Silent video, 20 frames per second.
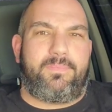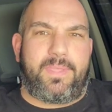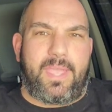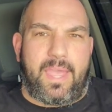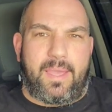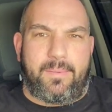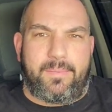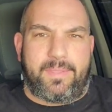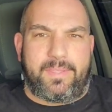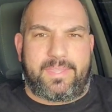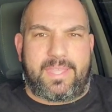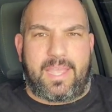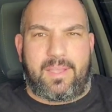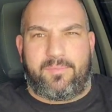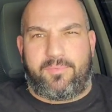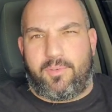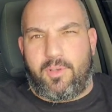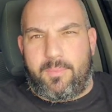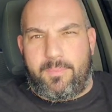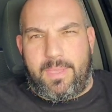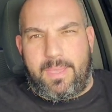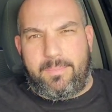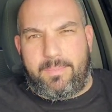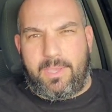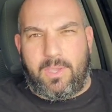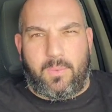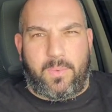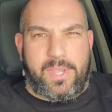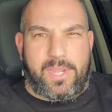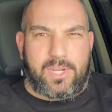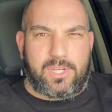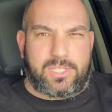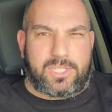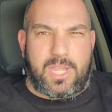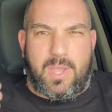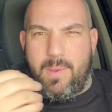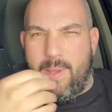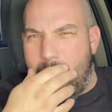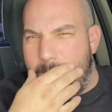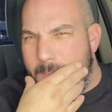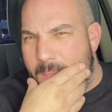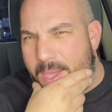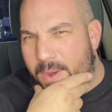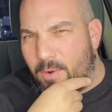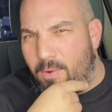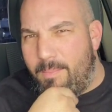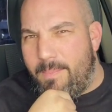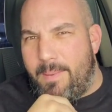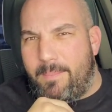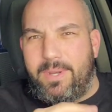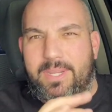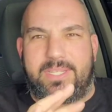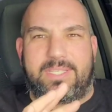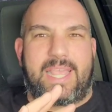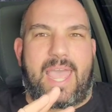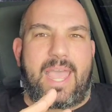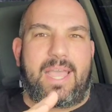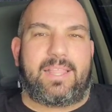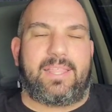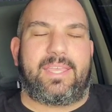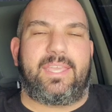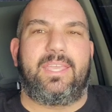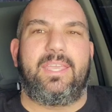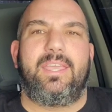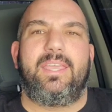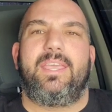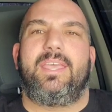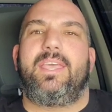The downfall may be a week or so. I don't remember exactly.